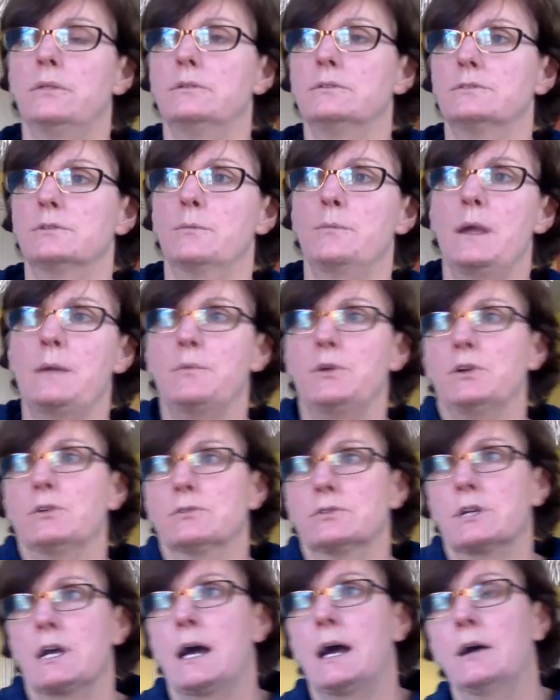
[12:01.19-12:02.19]
So maybe
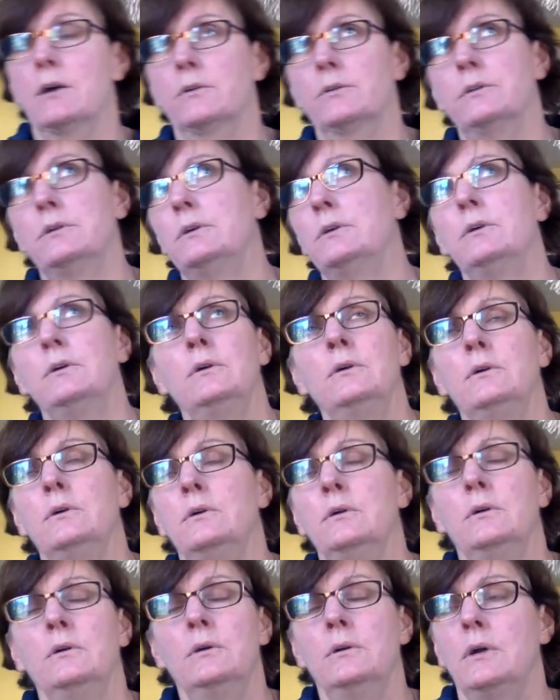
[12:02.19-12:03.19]
your child
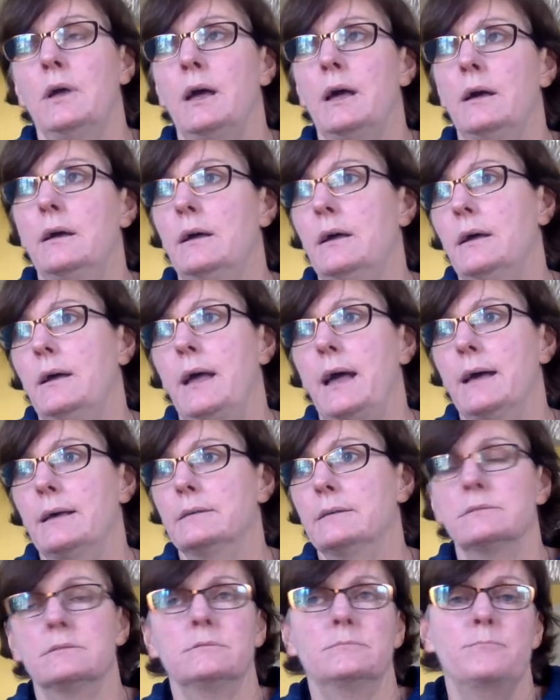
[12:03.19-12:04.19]

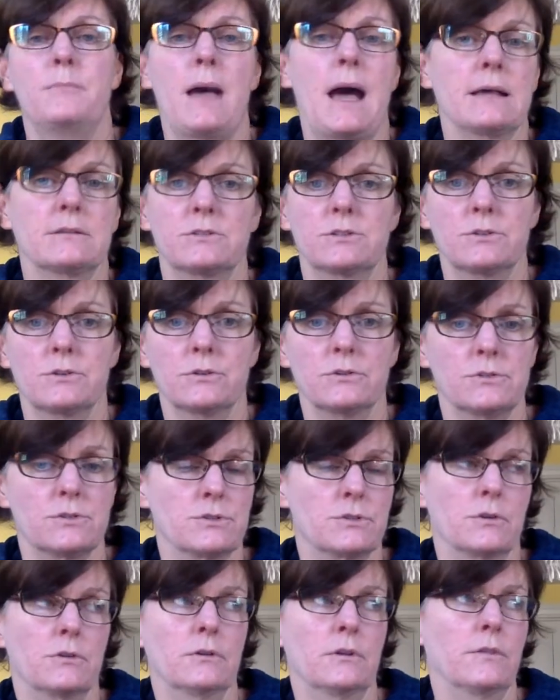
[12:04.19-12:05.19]
has mastered
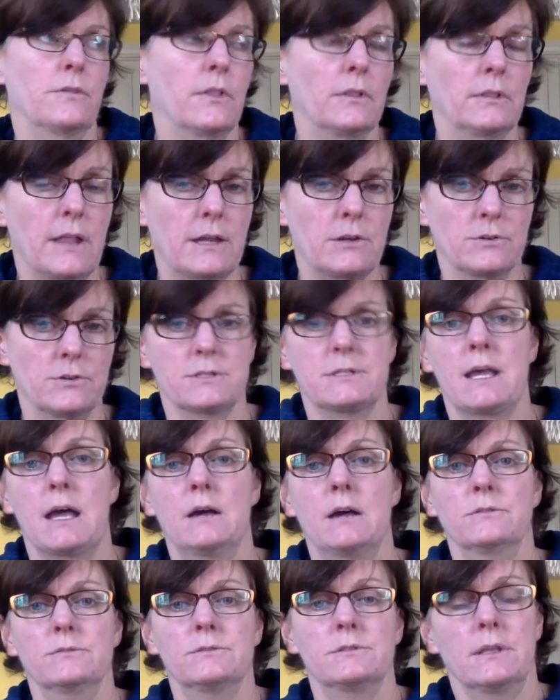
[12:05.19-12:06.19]
certain of the letter
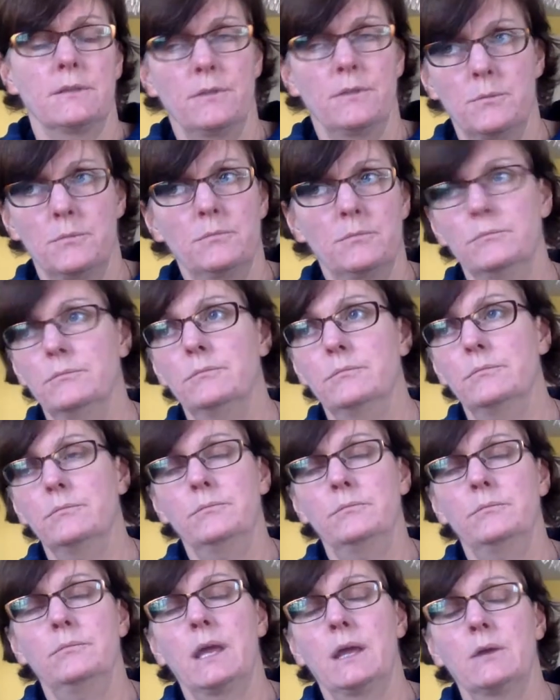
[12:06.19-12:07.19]
sounds and
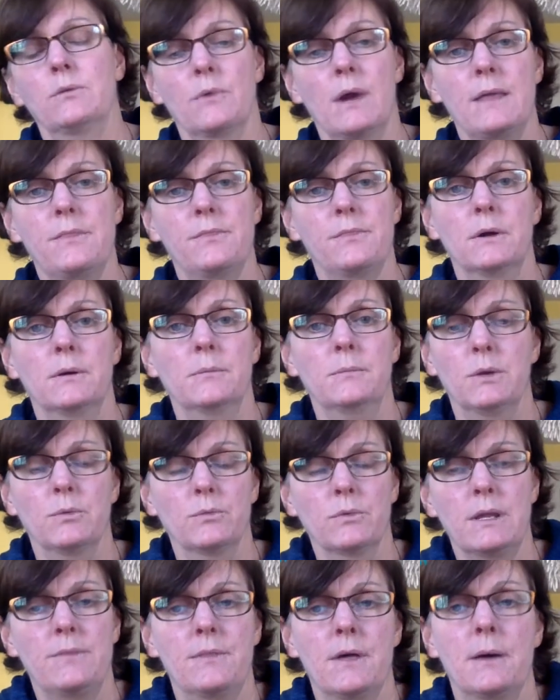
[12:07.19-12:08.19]
can write them and
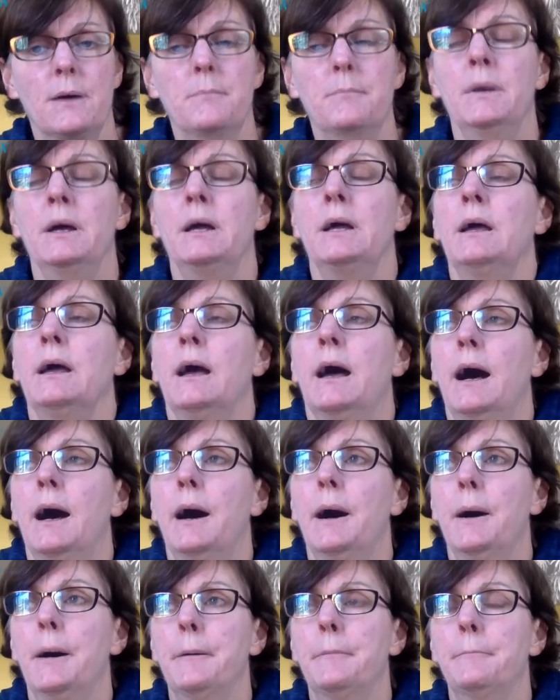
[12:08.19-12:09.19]
read them.
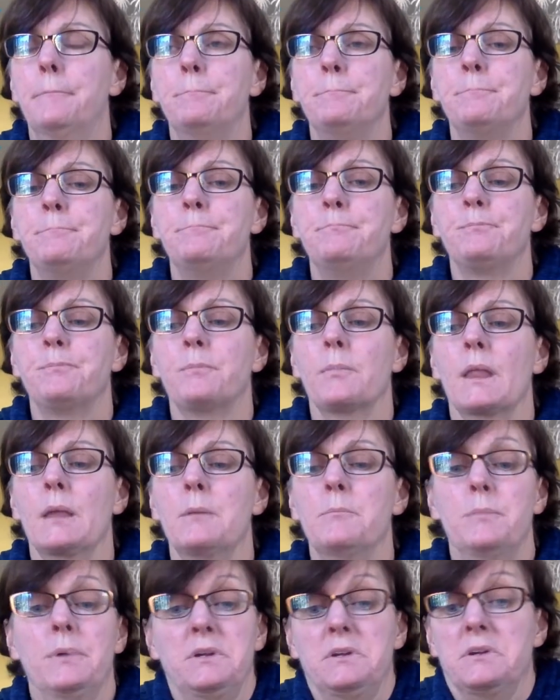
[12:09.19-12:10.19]

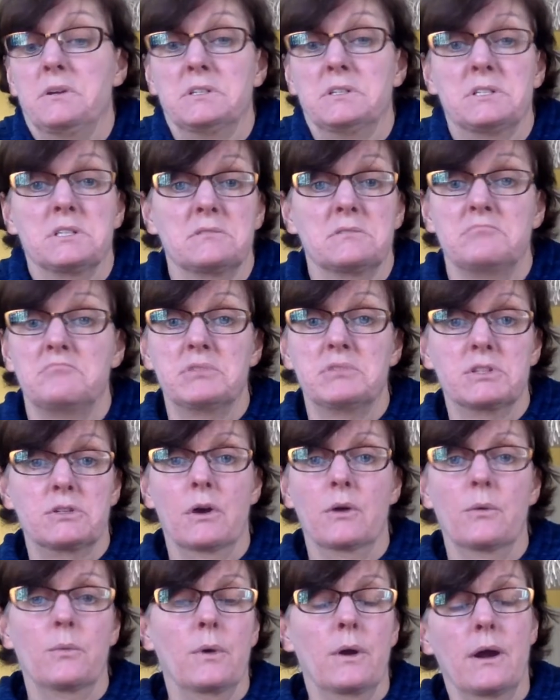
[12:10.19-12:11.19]
But you can just
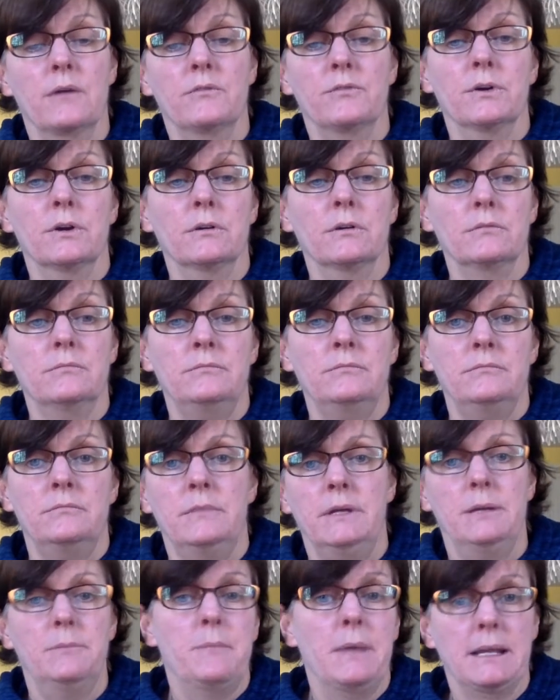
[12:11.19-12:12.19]
start wherever
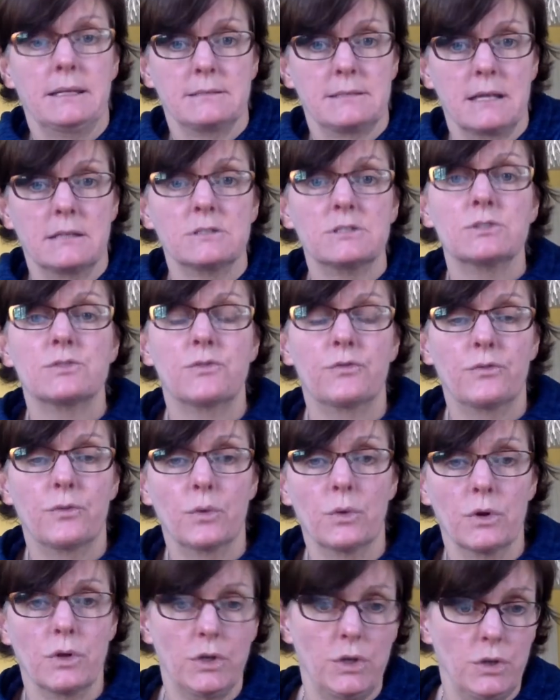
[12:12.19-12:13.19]
it makes sense
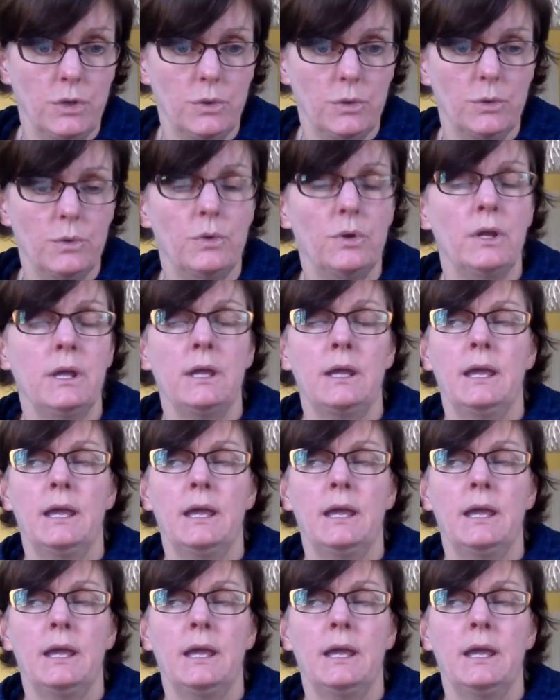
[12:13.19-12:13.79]
for you.